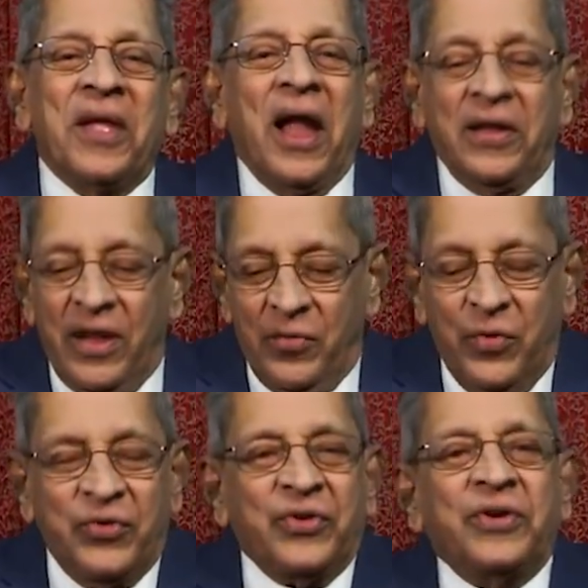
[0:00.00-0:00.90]
And then
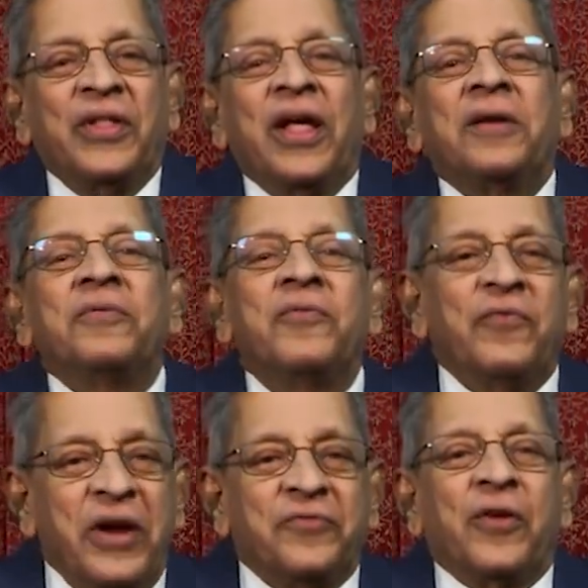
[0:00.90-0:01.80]
we sit there,
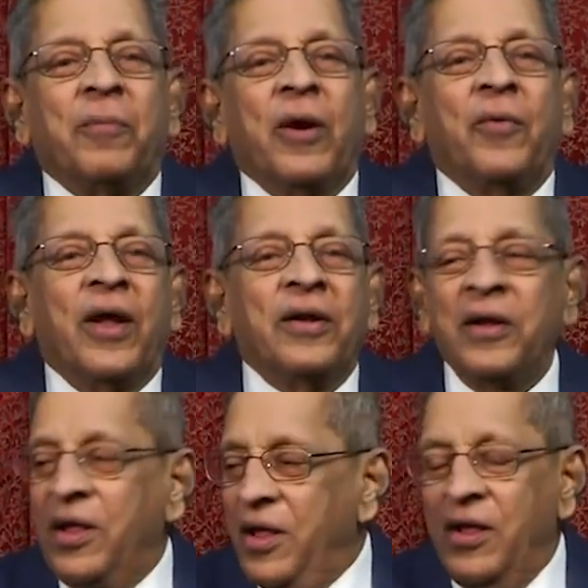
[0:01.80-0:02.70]
wait for Bhagavan.
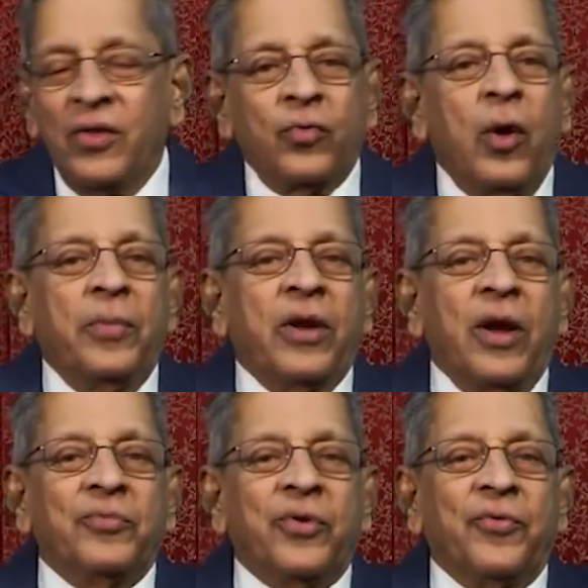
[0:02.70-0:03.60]
Swami
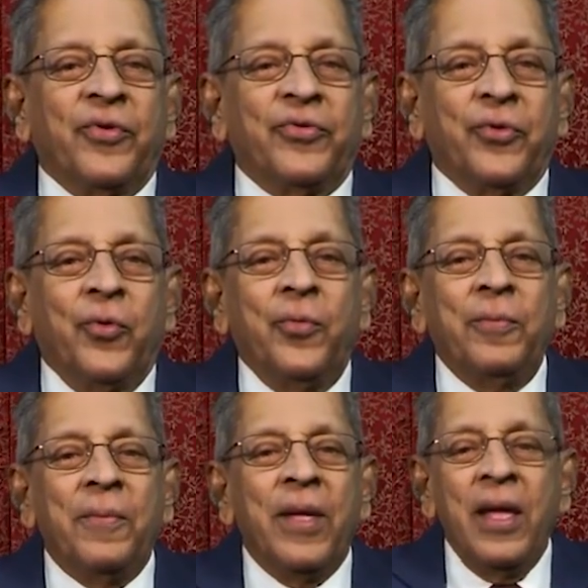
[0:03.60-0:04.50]
comes out of his
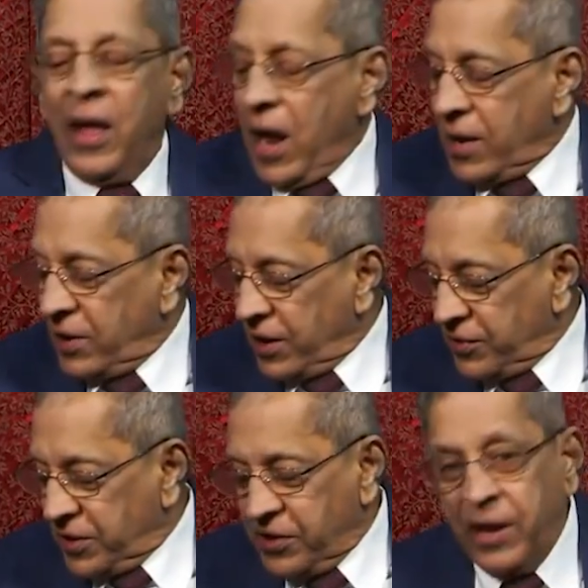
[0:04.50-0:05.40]
room, and there's
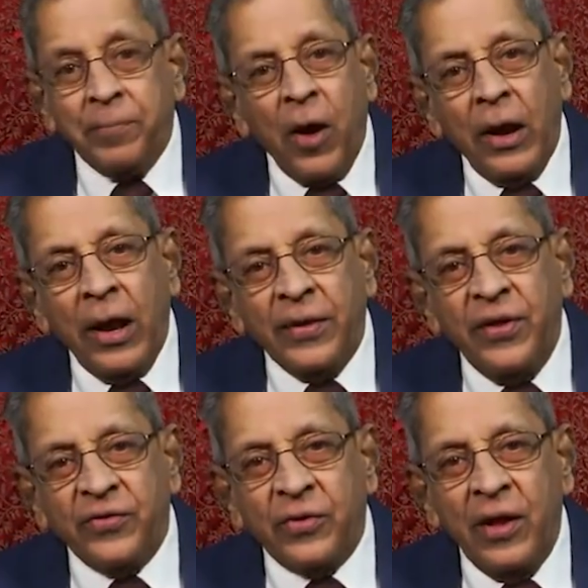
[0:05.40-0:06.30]
a teapot like
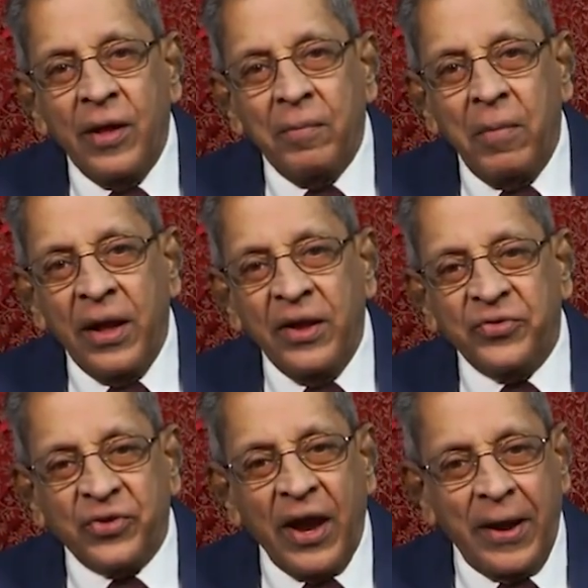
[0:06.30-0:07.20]
this by
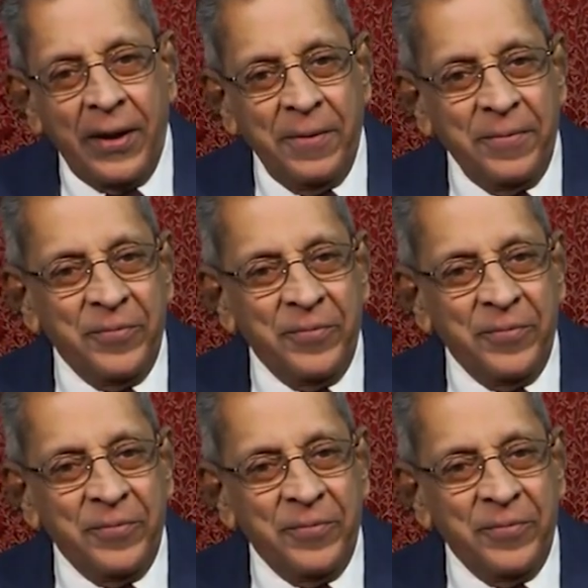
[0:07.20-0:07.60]
his side.